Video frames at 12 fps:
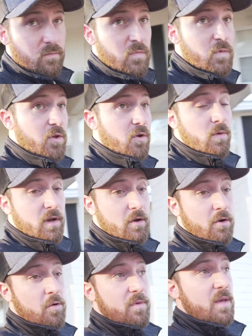you don't want to go
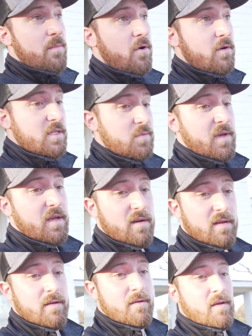to Home Depot and
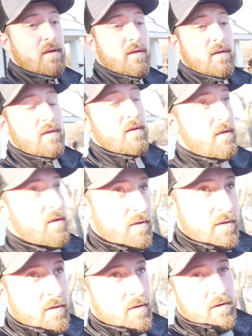spend
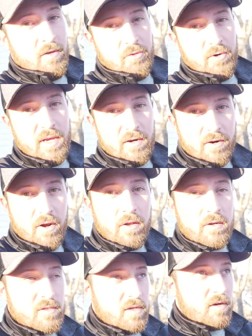
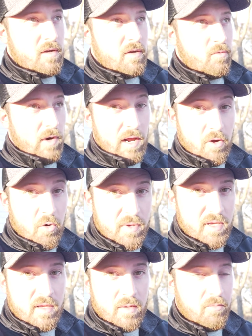$300 on a
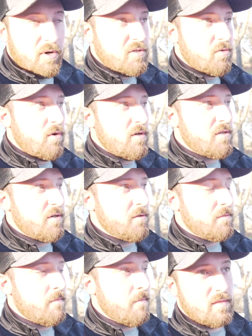Ryobi pressure washer,
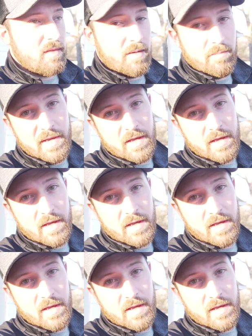then pay